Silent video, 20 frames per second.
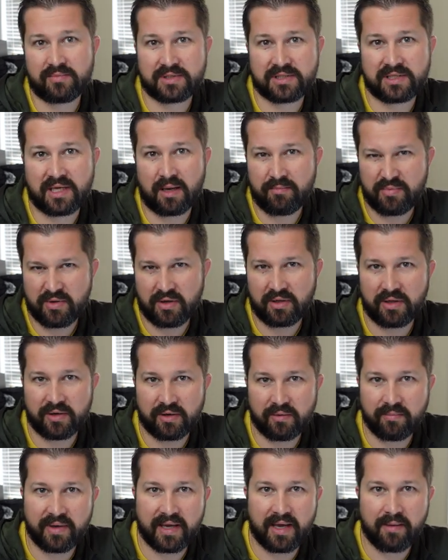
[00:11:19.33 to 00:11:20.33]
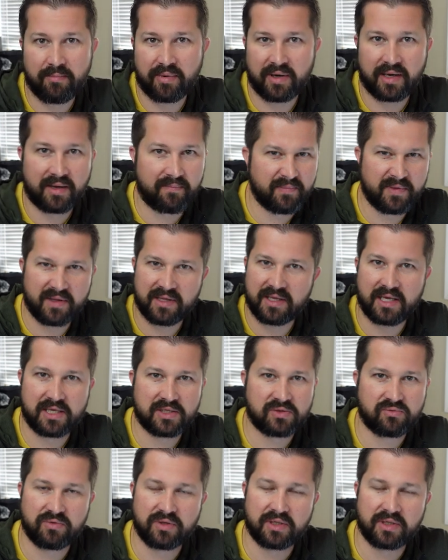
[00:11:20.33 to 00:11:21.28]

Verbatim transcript: stump you a little bit, but it's